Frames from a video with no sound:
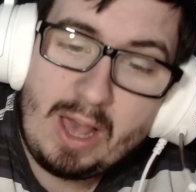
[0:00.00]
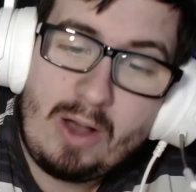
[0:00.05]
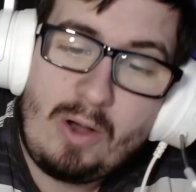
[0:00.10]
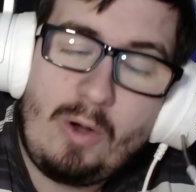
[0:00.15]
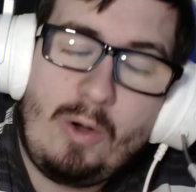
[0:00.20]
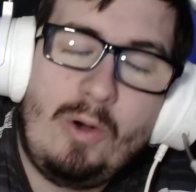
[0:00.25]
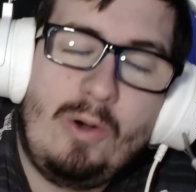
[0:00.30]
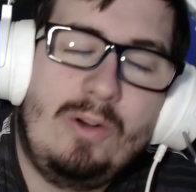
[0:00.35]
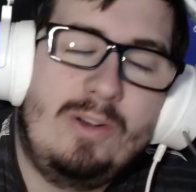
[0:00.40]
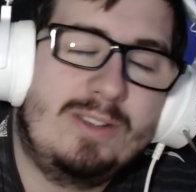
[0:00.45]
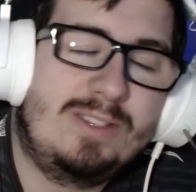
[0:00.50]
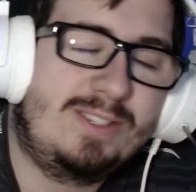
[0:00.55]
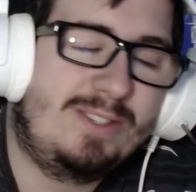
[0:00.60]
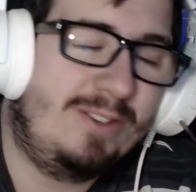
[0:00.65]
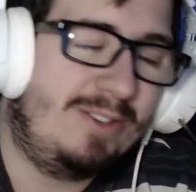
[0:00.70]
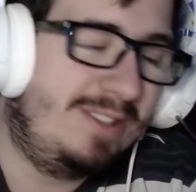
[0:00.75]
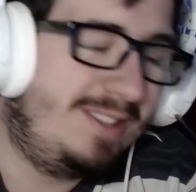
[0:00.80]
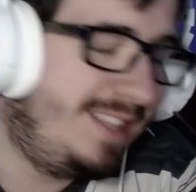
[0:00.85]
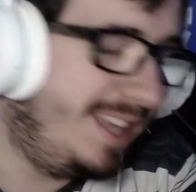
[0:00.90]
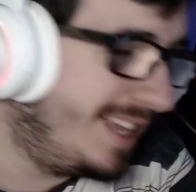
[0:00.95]
Oh,
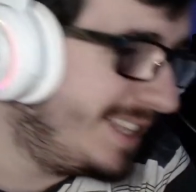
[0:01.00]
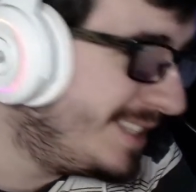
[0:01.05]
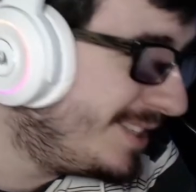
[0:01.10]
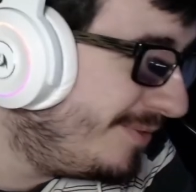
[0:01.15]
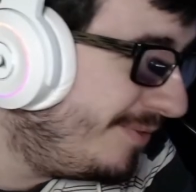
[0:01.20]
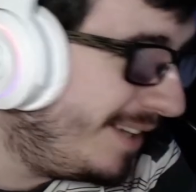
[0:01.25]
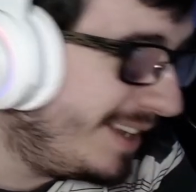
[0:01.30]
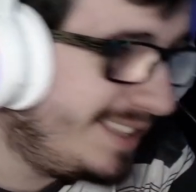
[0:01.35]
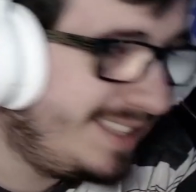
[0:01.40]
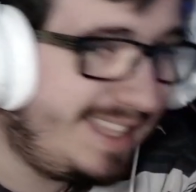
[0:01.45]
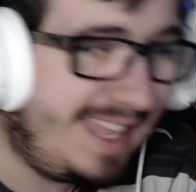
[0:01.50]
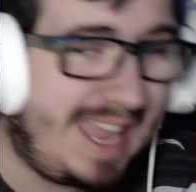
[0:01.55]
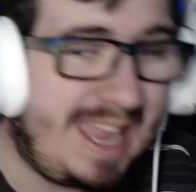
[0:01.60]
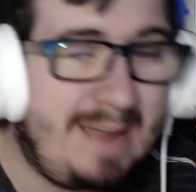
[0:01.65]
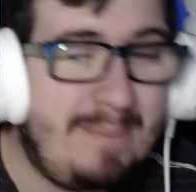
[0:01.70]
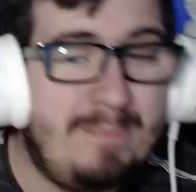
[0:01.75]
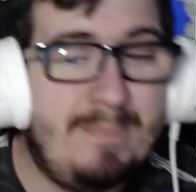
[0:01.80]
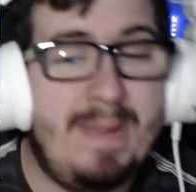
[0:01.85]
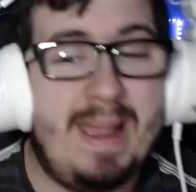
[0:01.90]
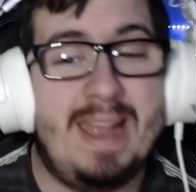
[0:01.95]
so that's what they
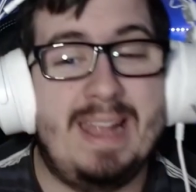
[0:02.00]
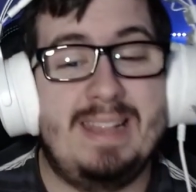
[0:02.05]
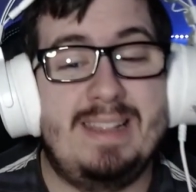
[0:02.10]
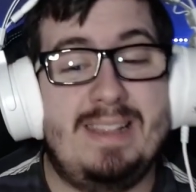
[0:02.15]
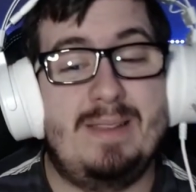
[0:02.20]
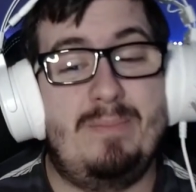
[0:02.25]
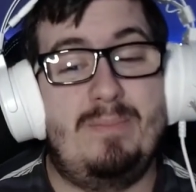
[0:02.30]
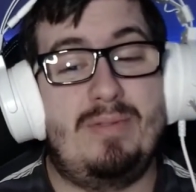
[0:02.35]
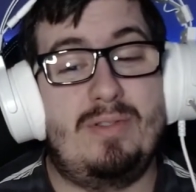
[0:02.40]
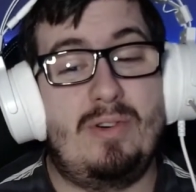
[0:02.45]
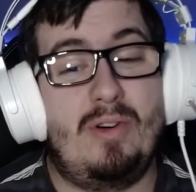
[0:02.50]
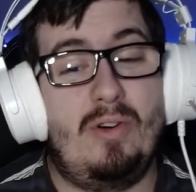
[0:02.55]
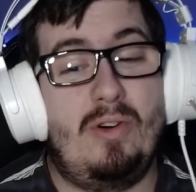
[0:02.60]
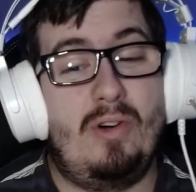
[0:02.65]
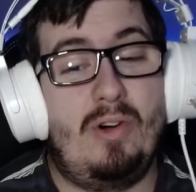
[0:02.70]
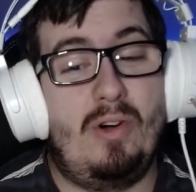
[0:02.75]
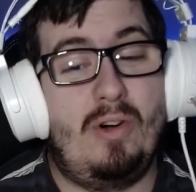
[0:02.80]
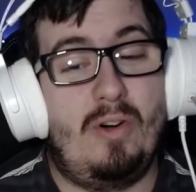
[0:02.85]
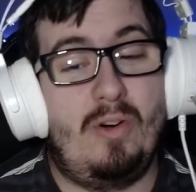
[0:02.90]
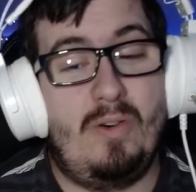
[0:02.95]
meant.
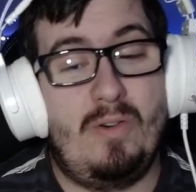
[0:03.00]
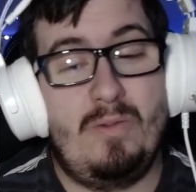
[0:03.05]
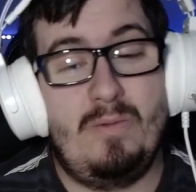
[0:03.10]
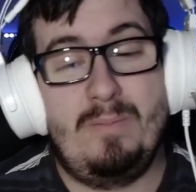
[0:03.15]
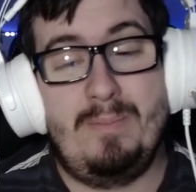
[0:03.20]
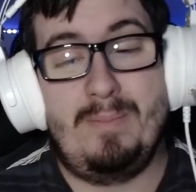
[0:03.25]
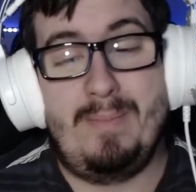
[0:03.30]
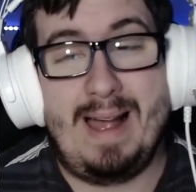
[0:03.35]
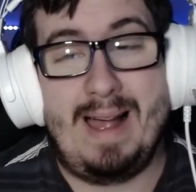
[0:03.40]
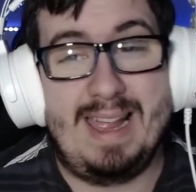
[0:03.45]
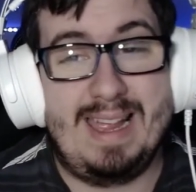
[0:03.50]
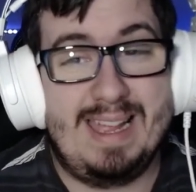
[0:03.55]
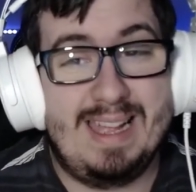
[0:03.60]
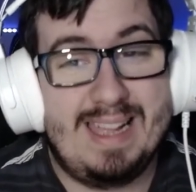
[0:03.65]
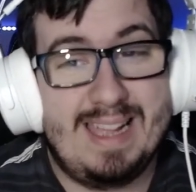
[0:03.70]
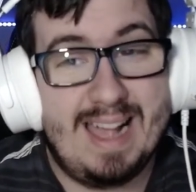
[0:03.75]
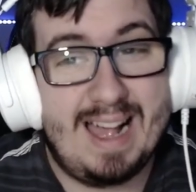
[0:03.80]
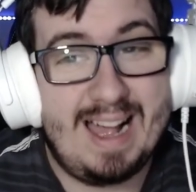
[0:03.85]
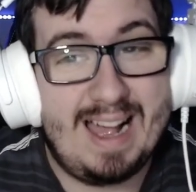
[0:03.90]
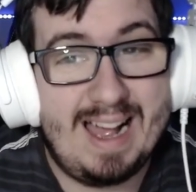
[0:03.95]
Oh my
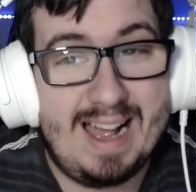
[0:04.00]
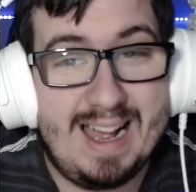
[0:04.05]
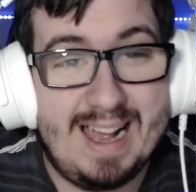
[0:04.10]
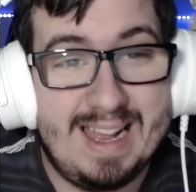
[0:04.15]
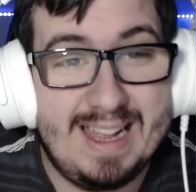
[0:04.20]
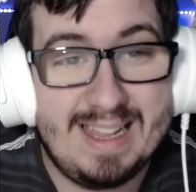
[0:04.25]
god.